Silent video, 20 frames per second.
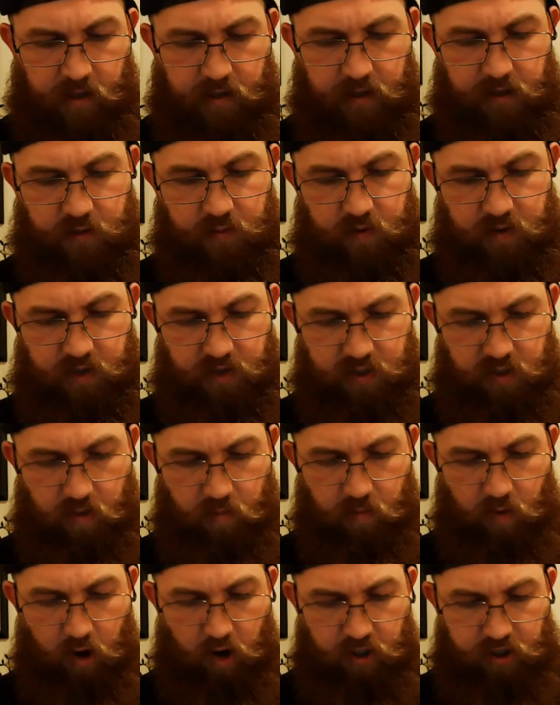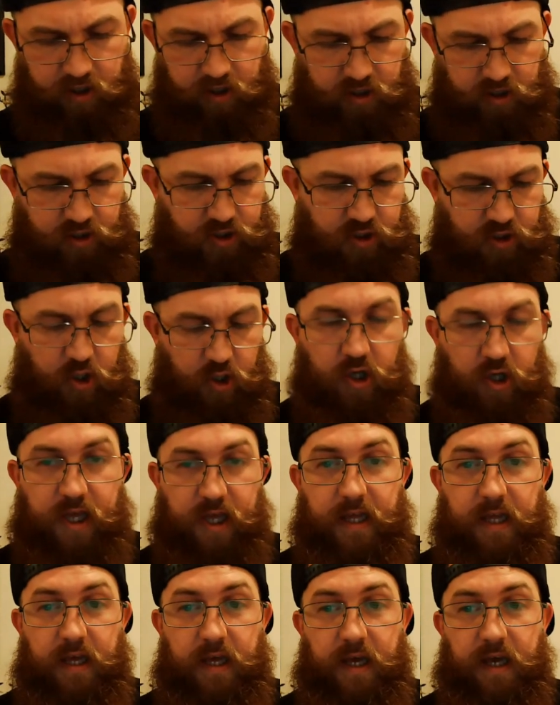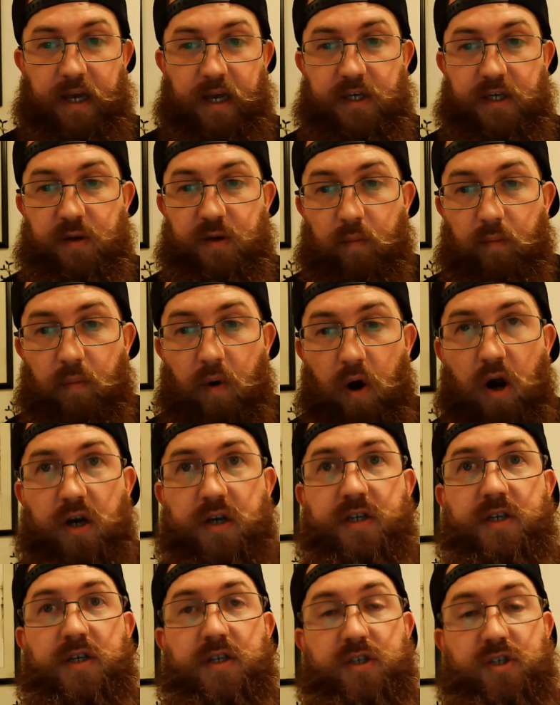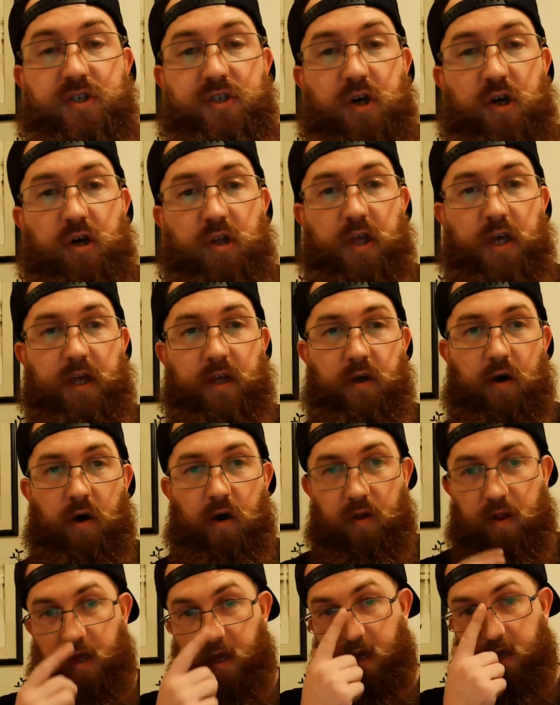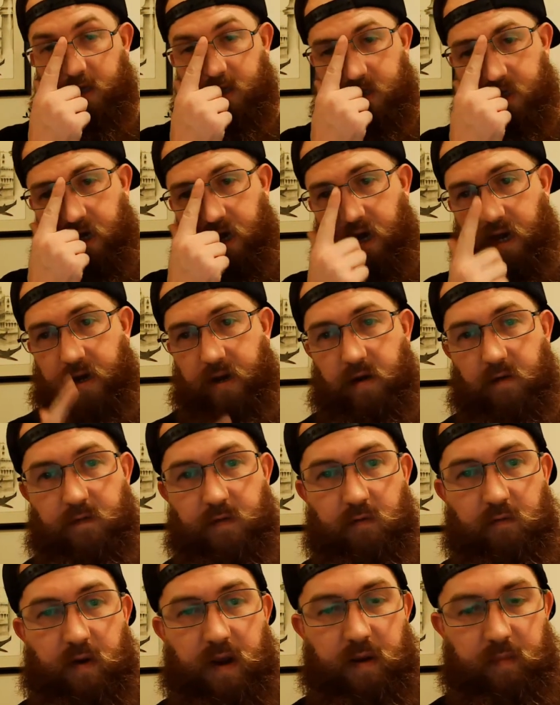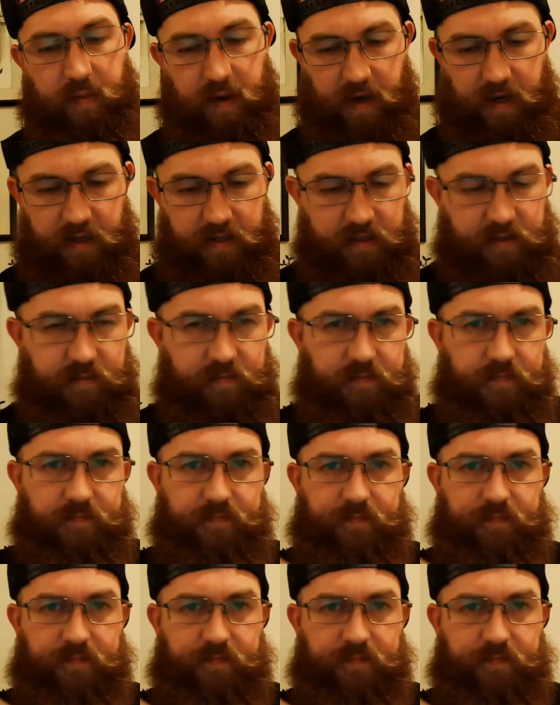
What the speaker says: This one is marked sterling. It is marked sterling on the inside of the ring band.